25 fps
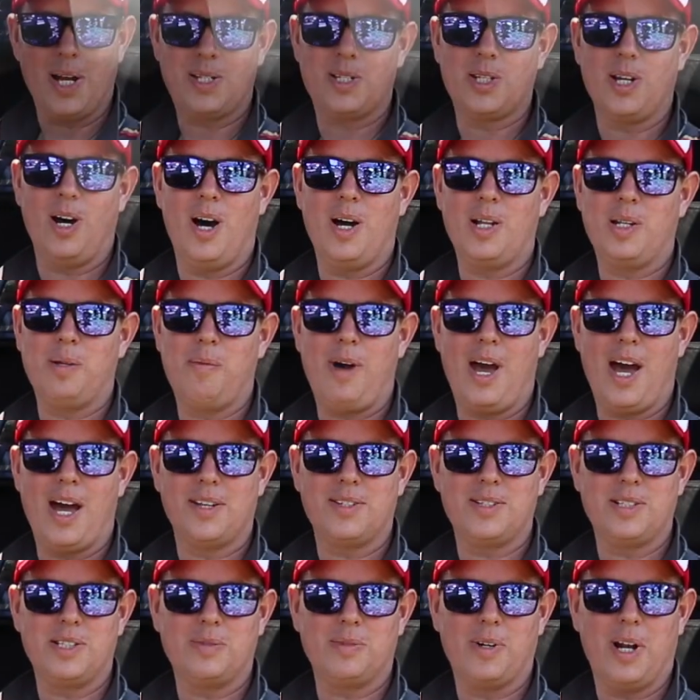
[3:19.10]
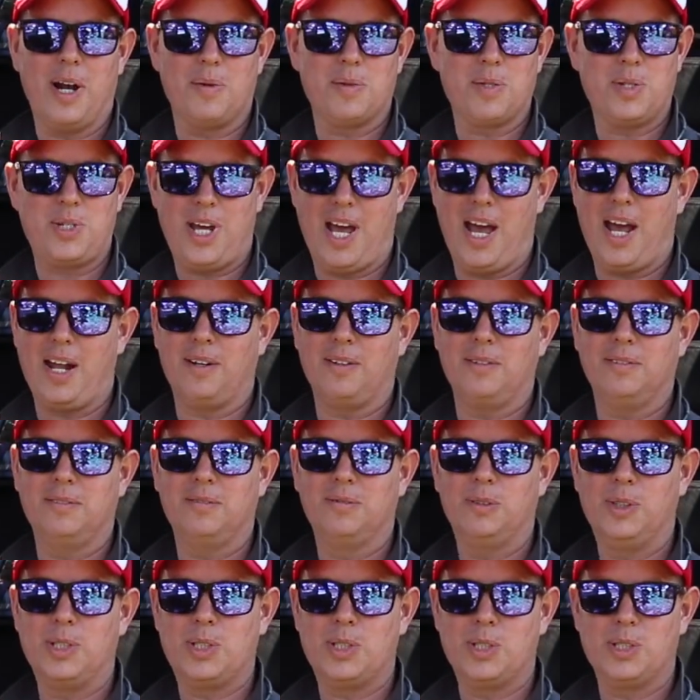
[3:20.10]
I saw in the magazine when I was ten,
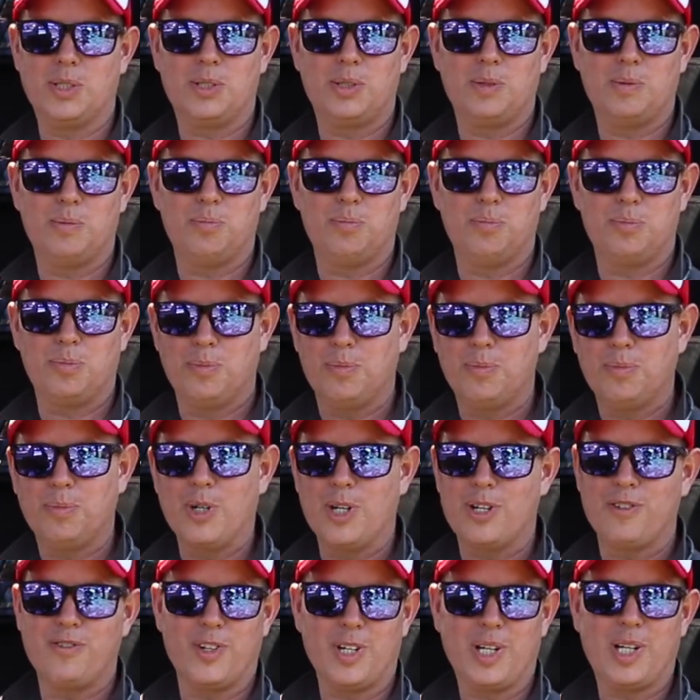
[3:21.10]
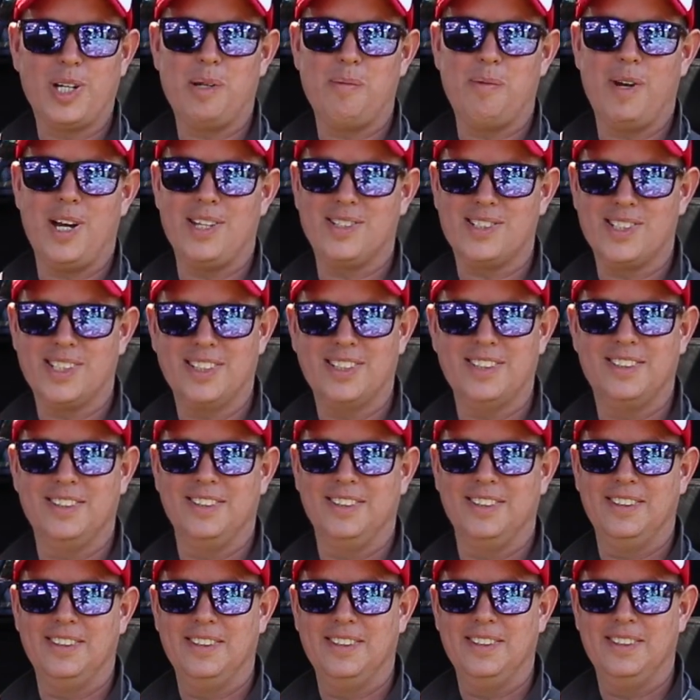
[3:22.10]
which is pretty freaking amazing.
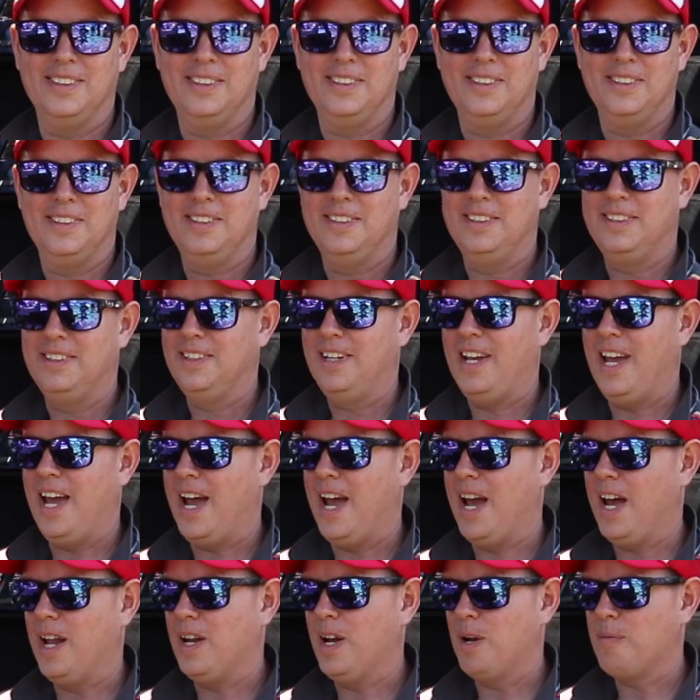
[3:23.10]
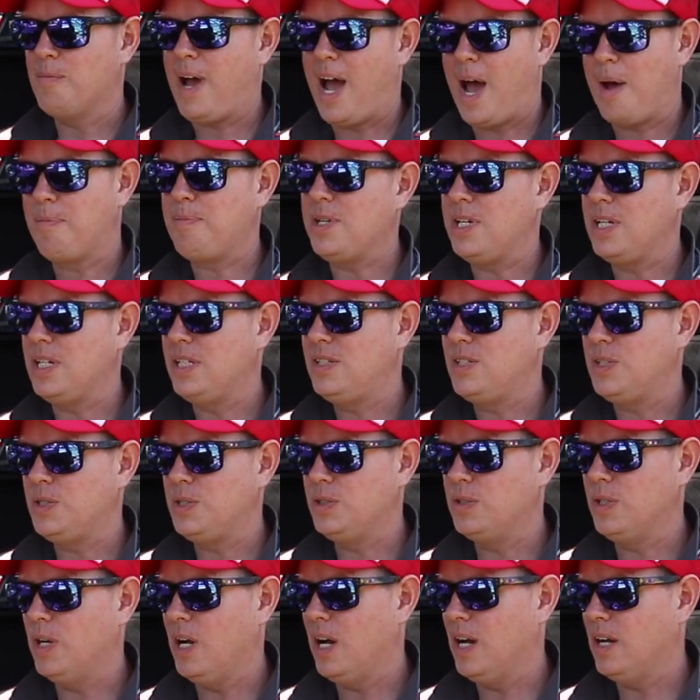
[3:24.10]
And I'm happy
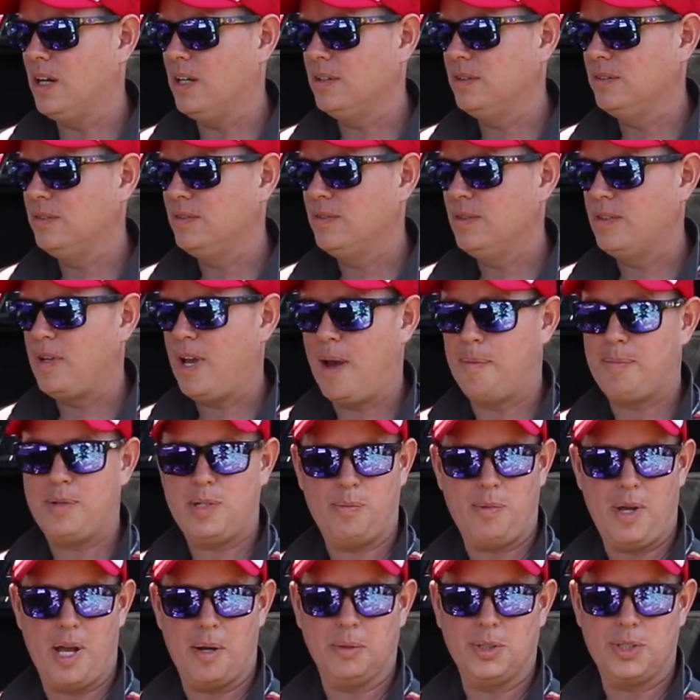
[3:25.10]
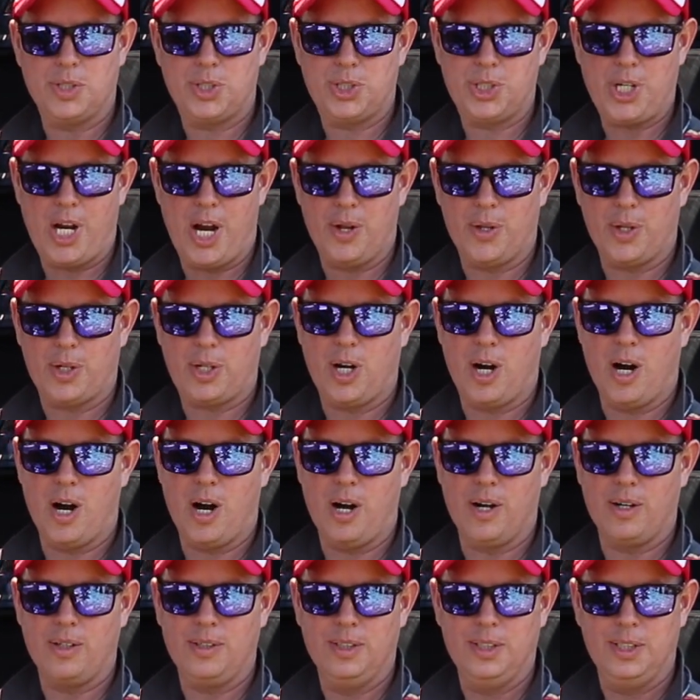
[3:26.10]
to, uh, happy to be able to share the
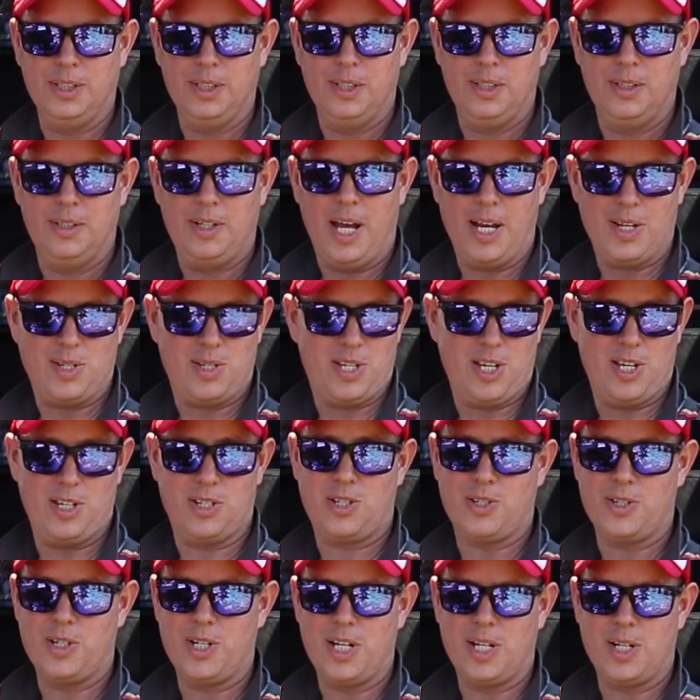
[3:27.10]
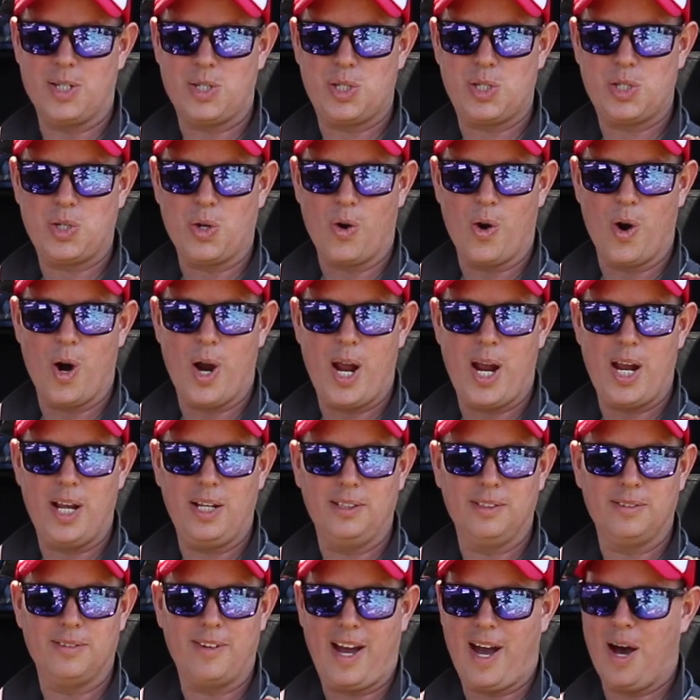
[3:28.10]
car and its history and its
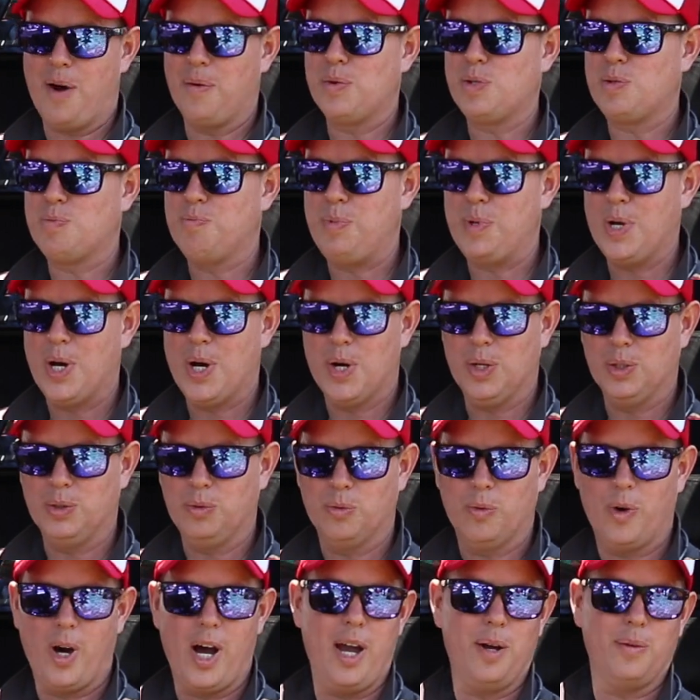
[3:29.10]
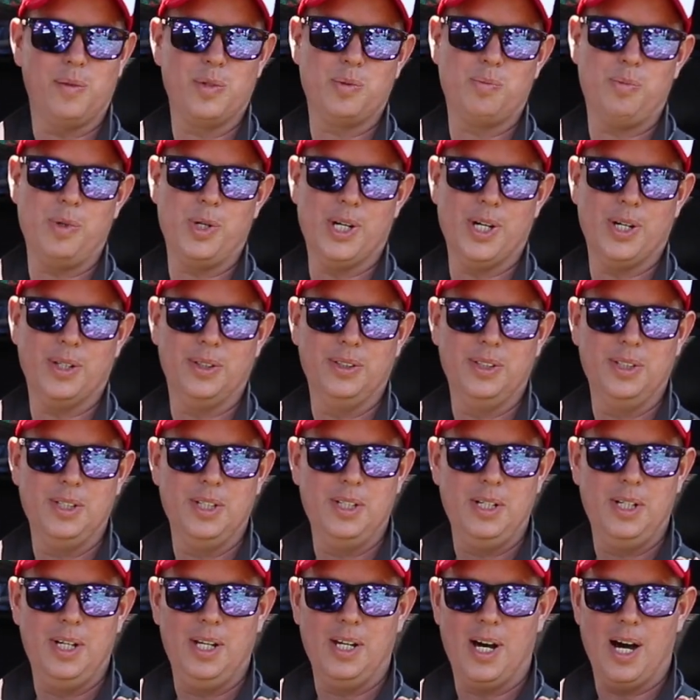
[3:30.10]
story, how it was built, why it was built,
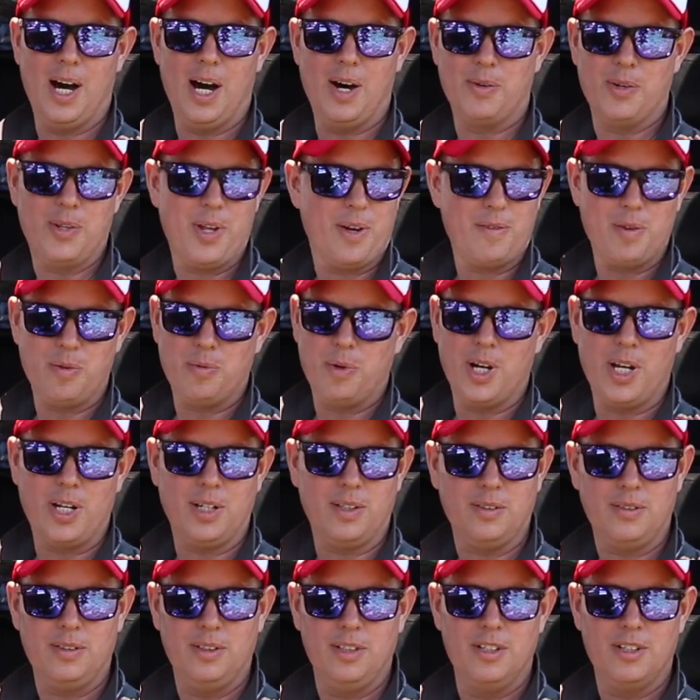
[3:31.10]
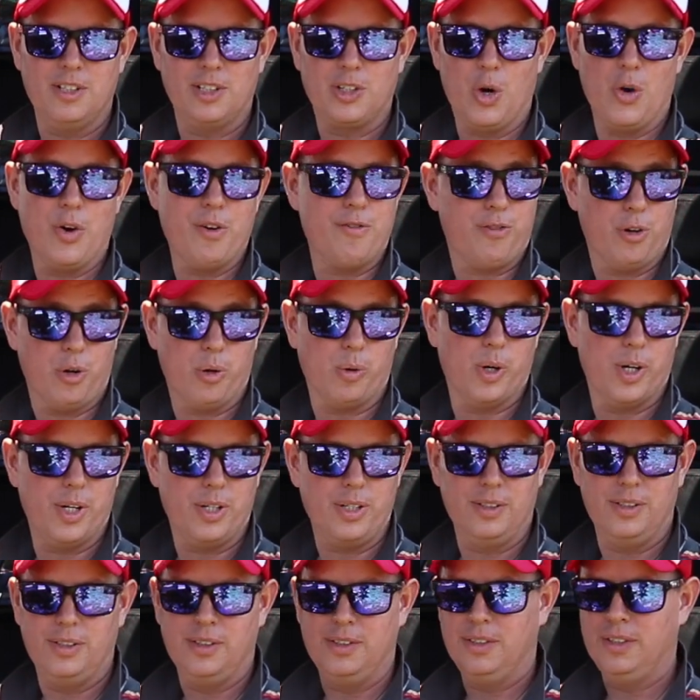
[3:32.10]
uh, with everyone going forward.